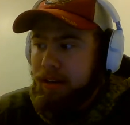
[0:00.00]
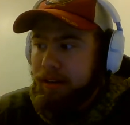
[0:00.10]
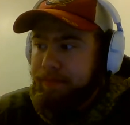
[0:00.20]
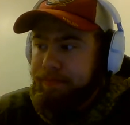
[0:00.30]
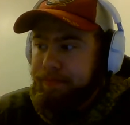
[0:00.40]

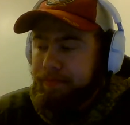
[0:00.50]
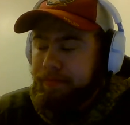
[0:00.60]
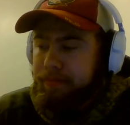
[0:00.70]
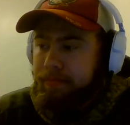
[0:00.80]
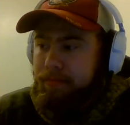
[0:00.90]

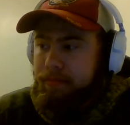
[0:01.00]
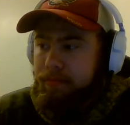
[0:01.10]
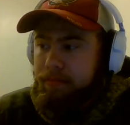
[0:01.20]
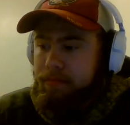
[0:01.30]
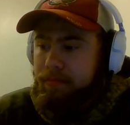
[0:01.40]

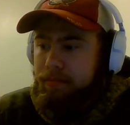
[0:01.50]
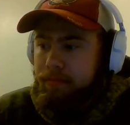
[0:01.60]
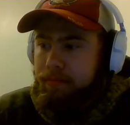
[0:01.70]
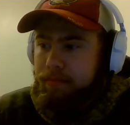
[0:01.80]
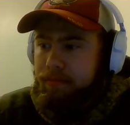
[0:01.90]

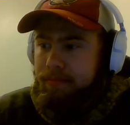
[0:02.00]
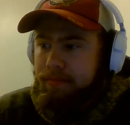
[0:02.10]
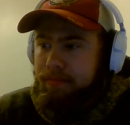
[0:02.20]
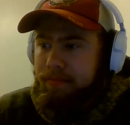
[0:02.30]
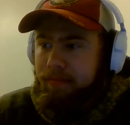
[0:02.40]

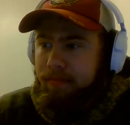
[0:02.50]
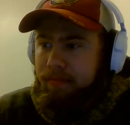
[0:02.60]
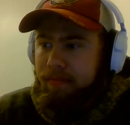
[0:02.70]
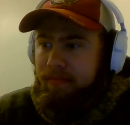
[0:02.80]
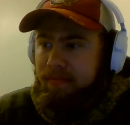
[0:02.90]

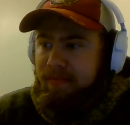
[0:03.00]
Nobody speaks.